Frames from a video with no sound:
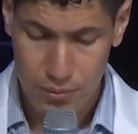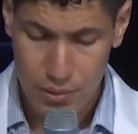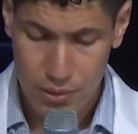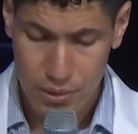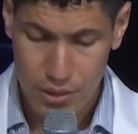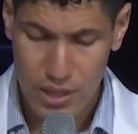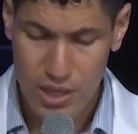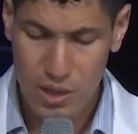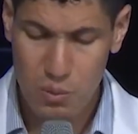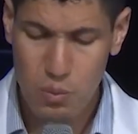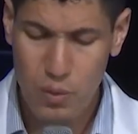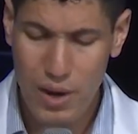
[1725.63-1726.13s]

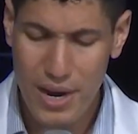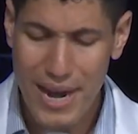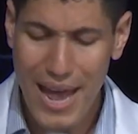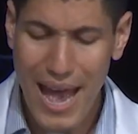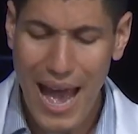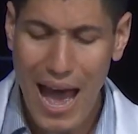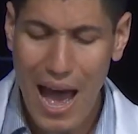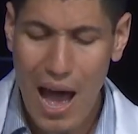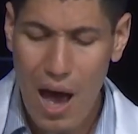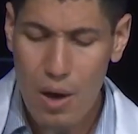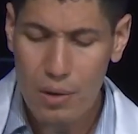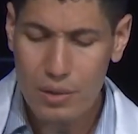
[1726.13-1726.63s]
He went
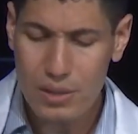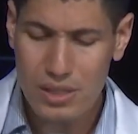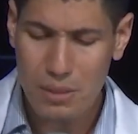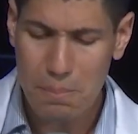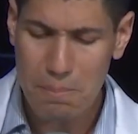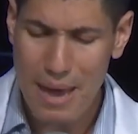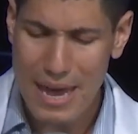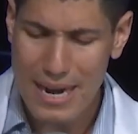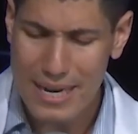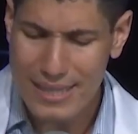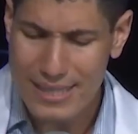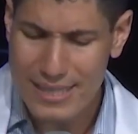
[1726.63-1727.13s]
out to
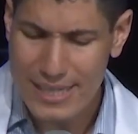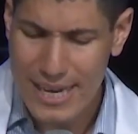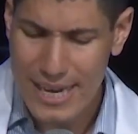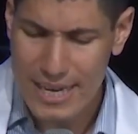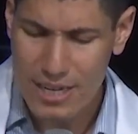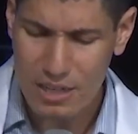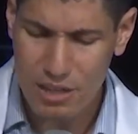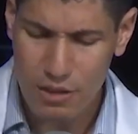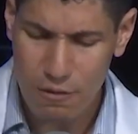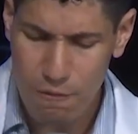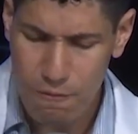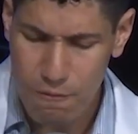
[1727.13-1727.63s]
meditate
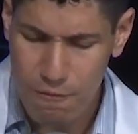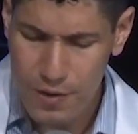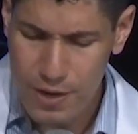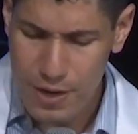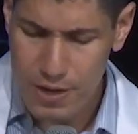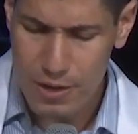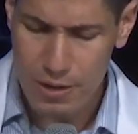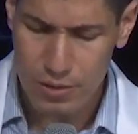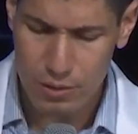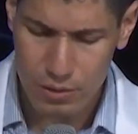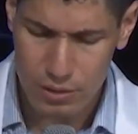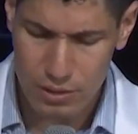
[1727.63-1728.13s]
in the
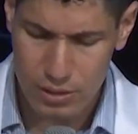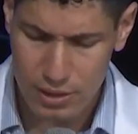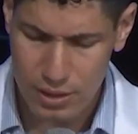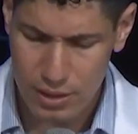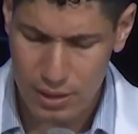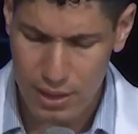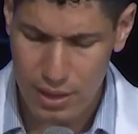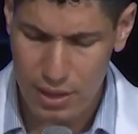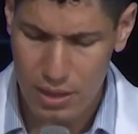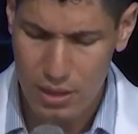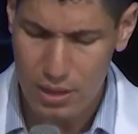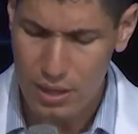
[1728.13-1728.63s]
field
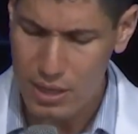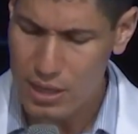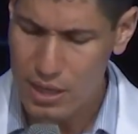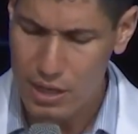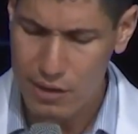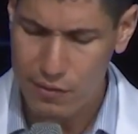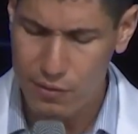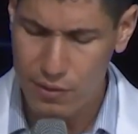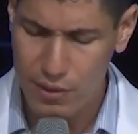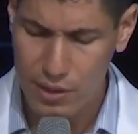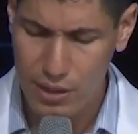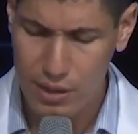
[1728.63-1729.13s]
in the
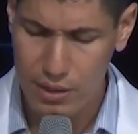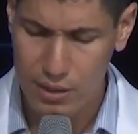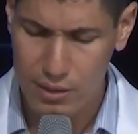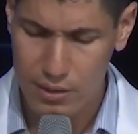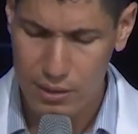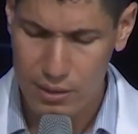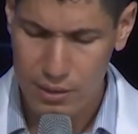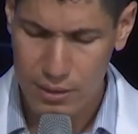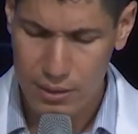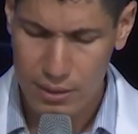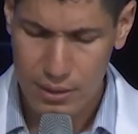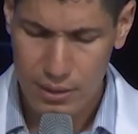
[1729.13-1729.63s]
evening.
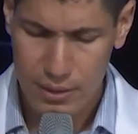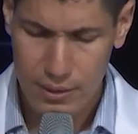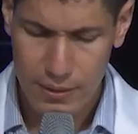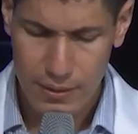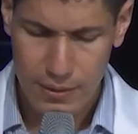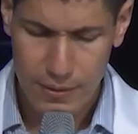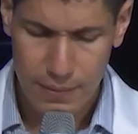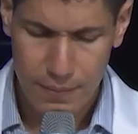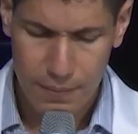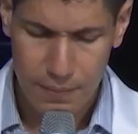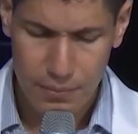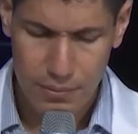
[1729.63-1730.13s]

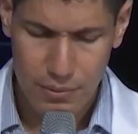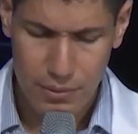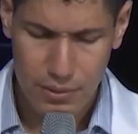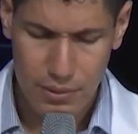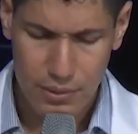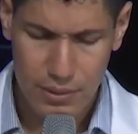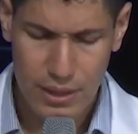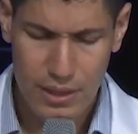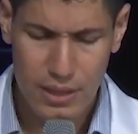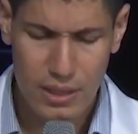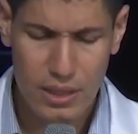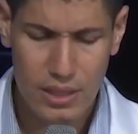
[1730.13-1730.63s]

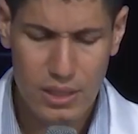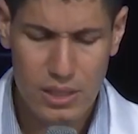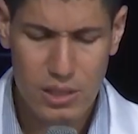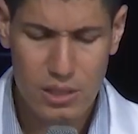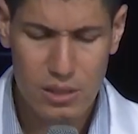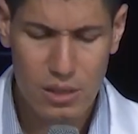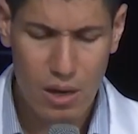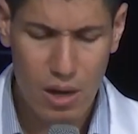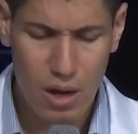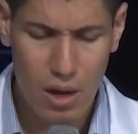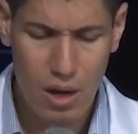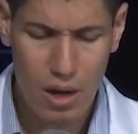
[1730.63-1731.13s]
Then he
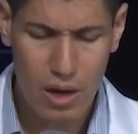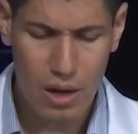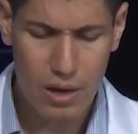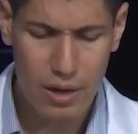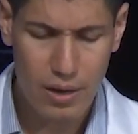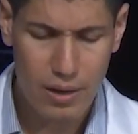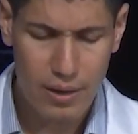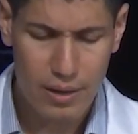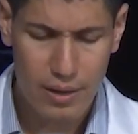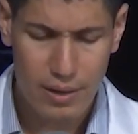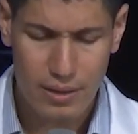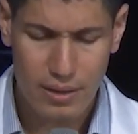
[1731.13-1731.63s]
saw
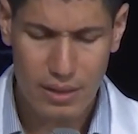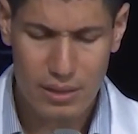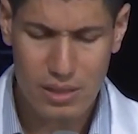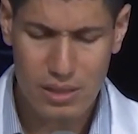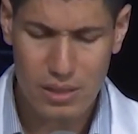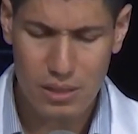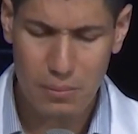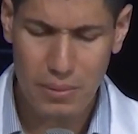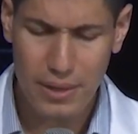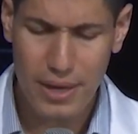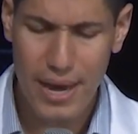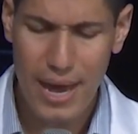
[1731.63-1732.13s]
that
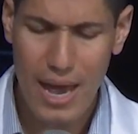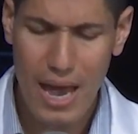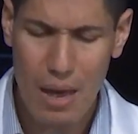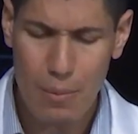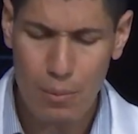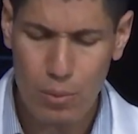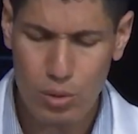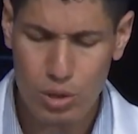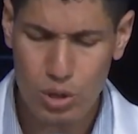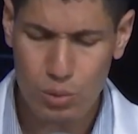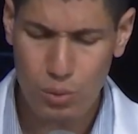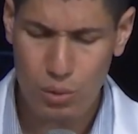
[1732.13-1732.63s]
some
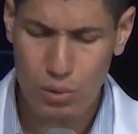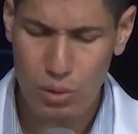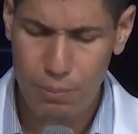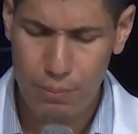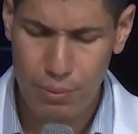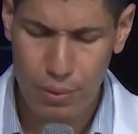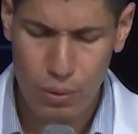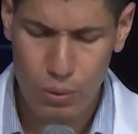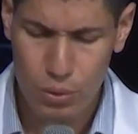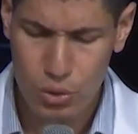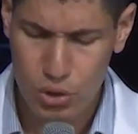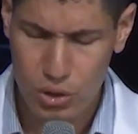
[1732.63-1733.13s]
camels were
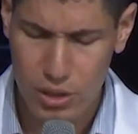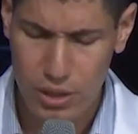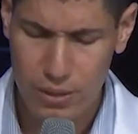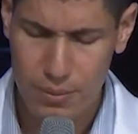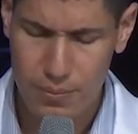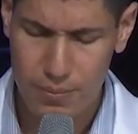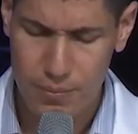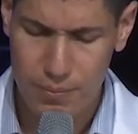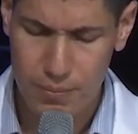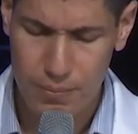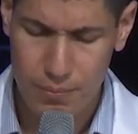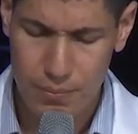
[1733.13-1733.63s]
approaching.
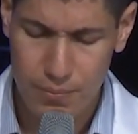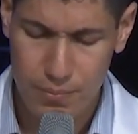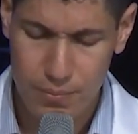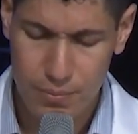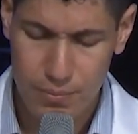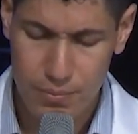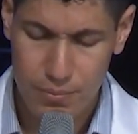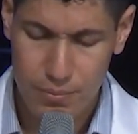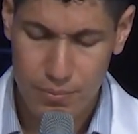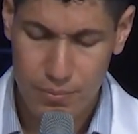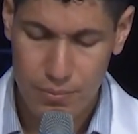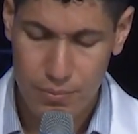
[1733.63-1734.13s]

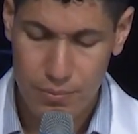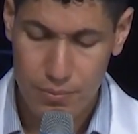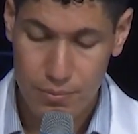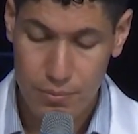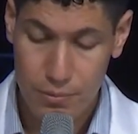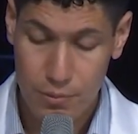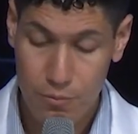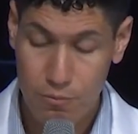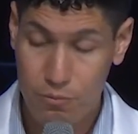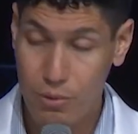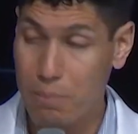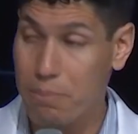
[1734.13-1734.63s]

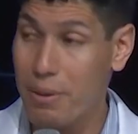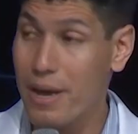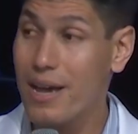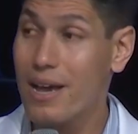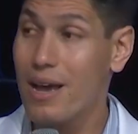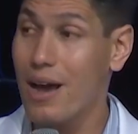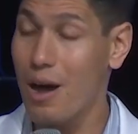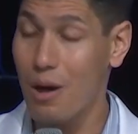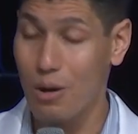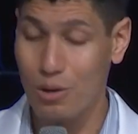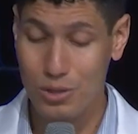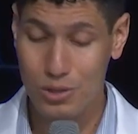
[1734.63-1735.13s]

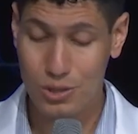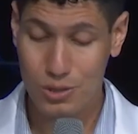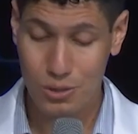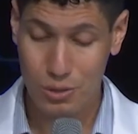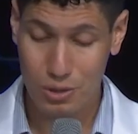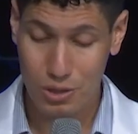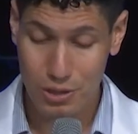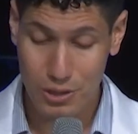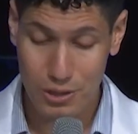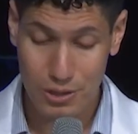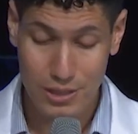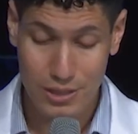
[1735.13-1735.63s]
Rebekah also
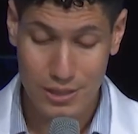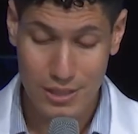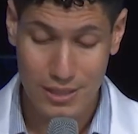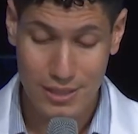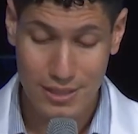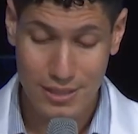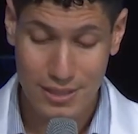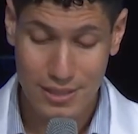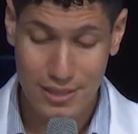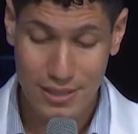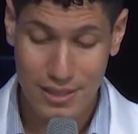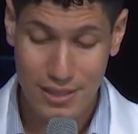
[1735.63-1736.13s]
looked
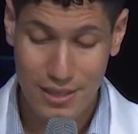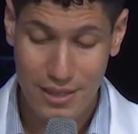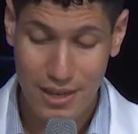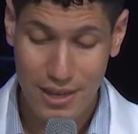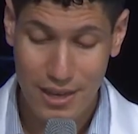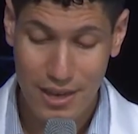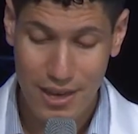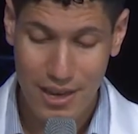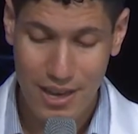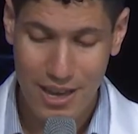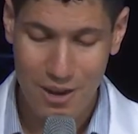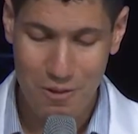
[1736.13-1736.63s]

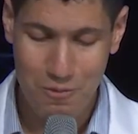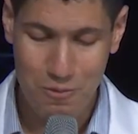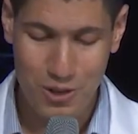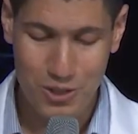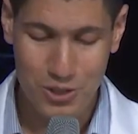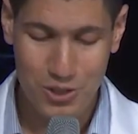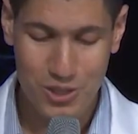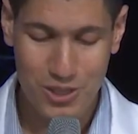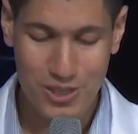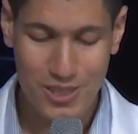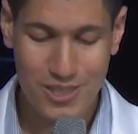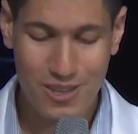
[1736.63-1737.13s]
and when
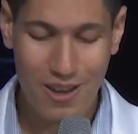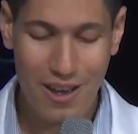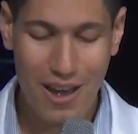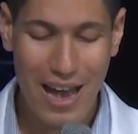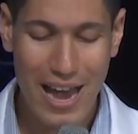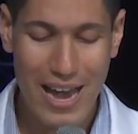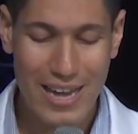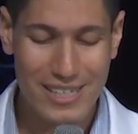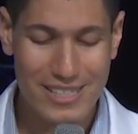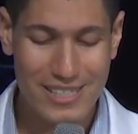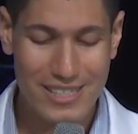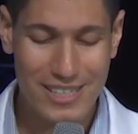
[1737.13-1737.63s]
she saw
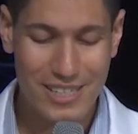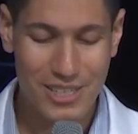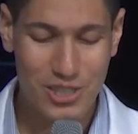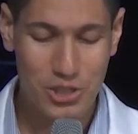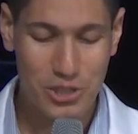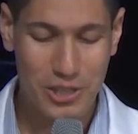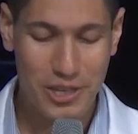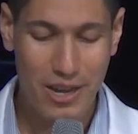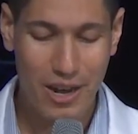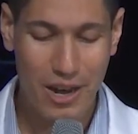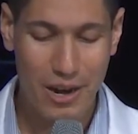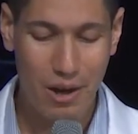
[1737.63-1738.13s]
Isaac,
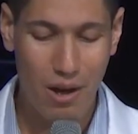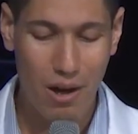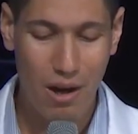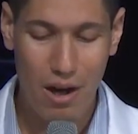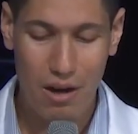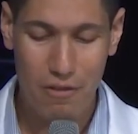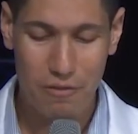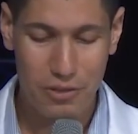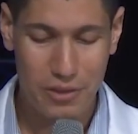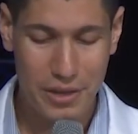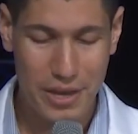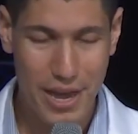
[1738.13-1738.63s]
she got
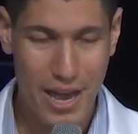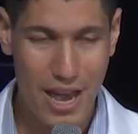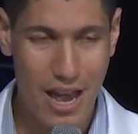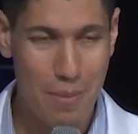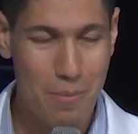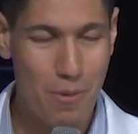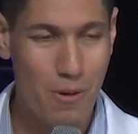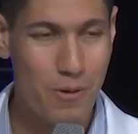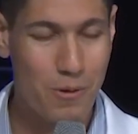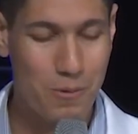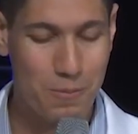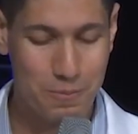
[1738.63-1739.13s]
off the
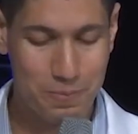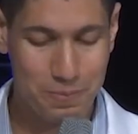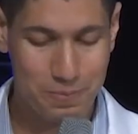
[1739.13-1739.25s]
camel.